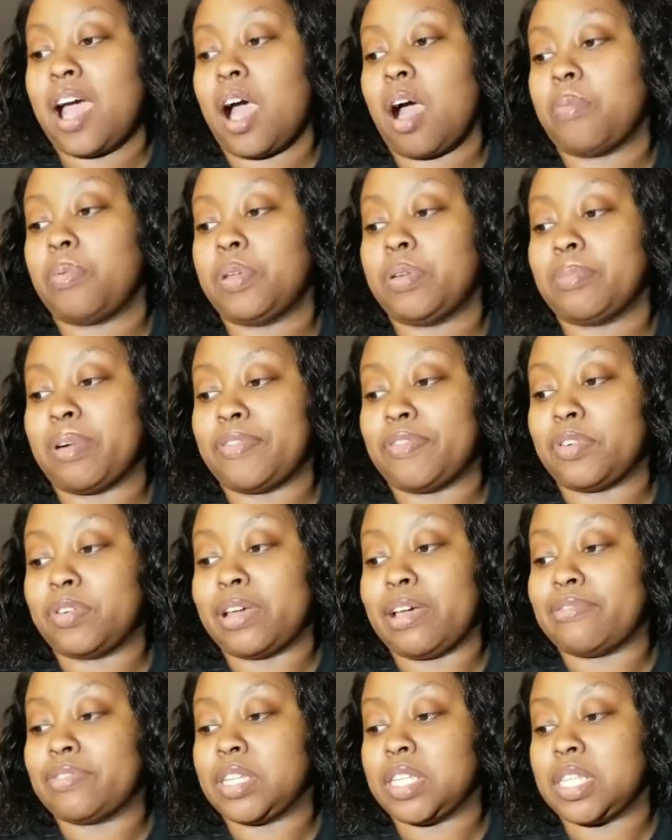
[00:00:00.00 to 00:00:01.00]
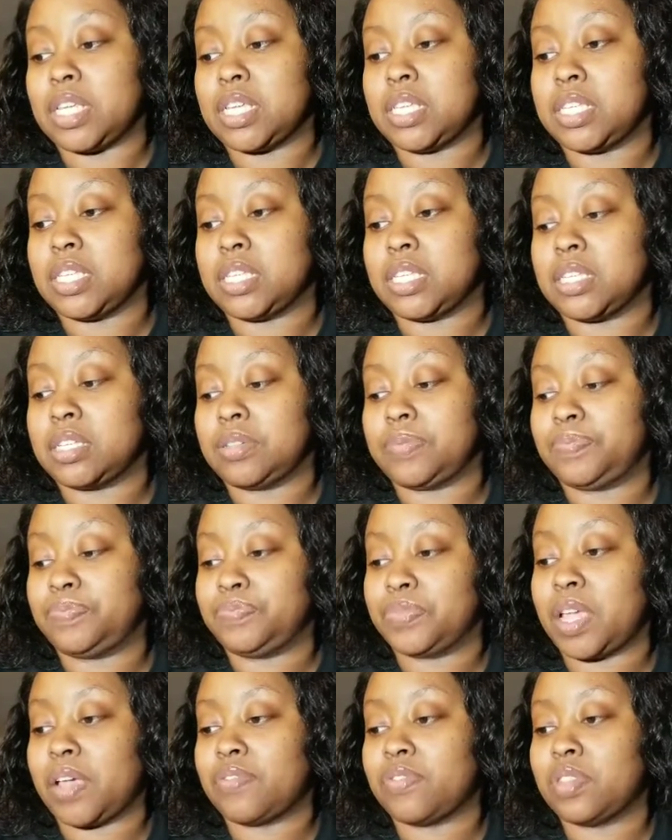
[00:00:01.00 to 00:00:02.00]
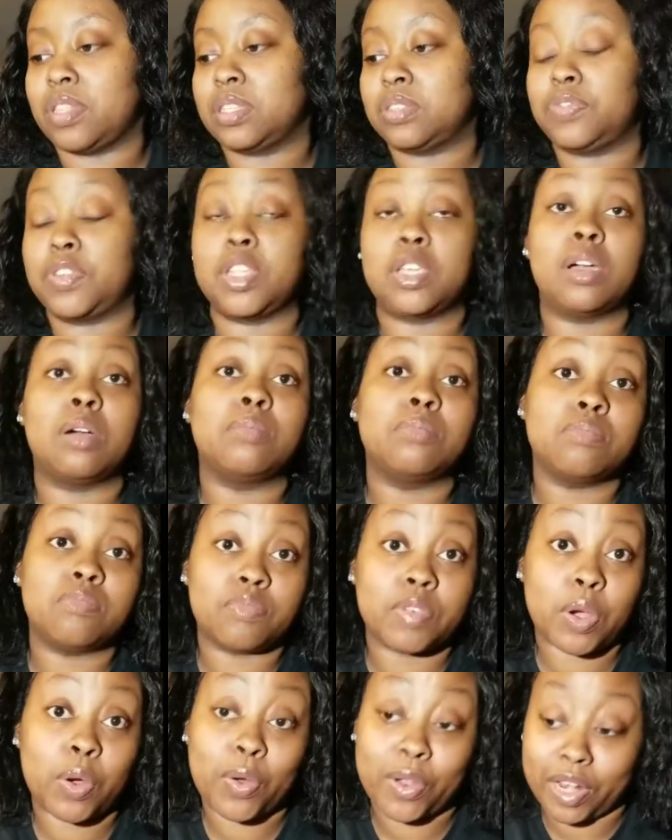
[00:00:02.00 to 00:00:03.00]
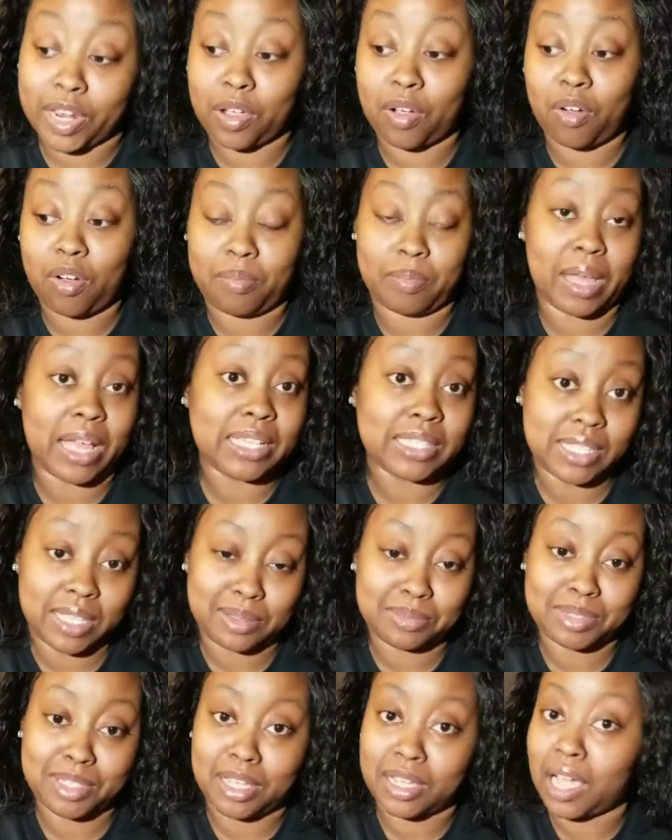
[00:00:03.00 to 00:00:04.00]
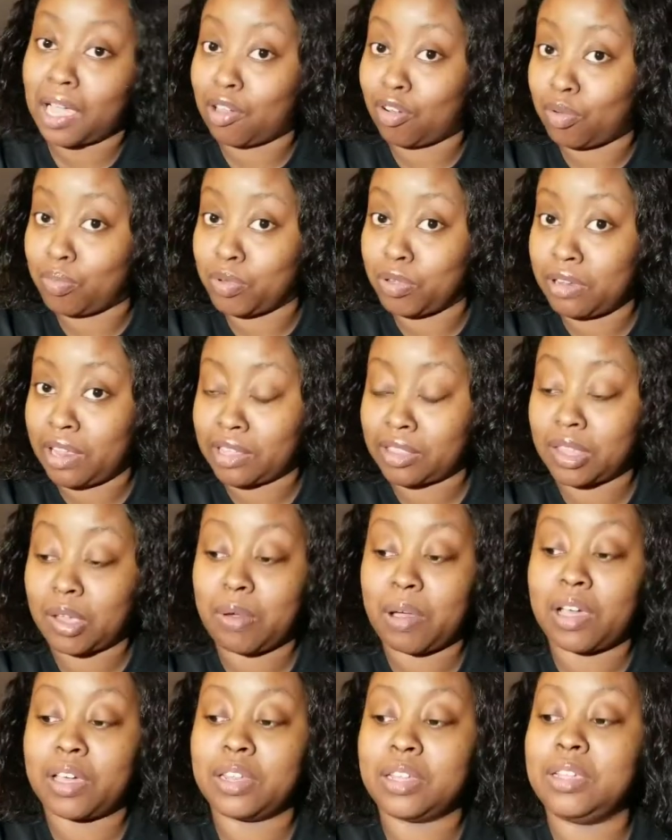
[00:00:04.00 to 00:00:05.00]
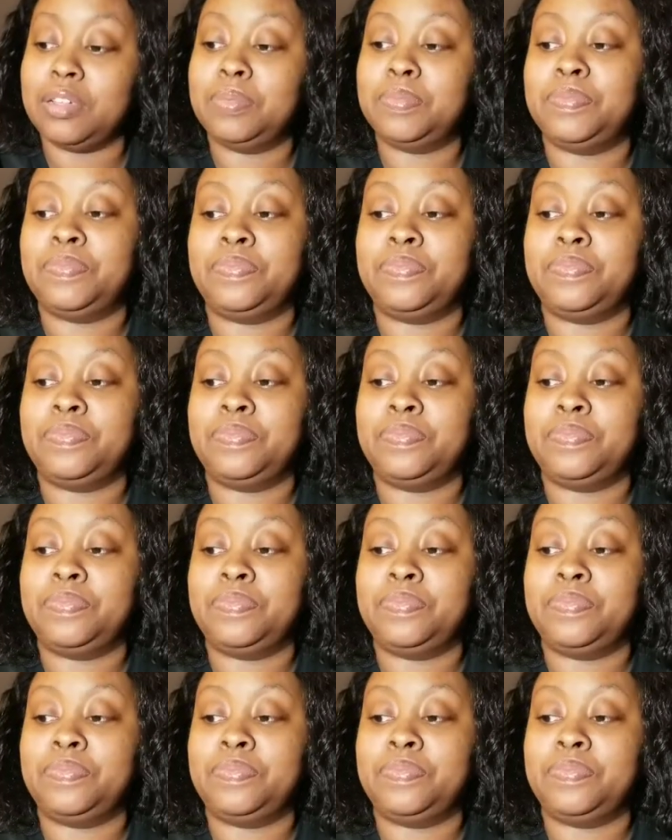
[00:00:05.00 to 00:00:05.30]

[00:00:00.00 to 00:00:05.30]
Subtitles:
I'll put on my phone after this. After this video, I'm recording on my Samsung. I hope you like the quality.